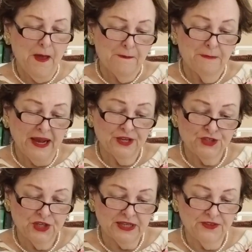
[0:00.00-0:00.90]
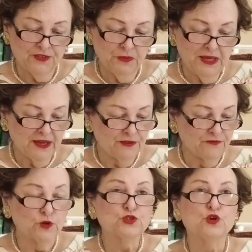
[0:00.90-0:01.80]
Mary Jenny Smith,
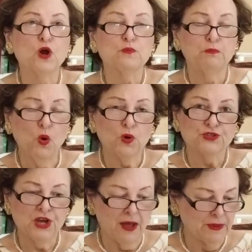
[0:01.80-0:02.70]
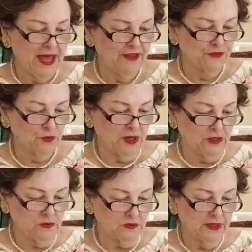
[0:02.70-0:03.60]
for pork chop casserole.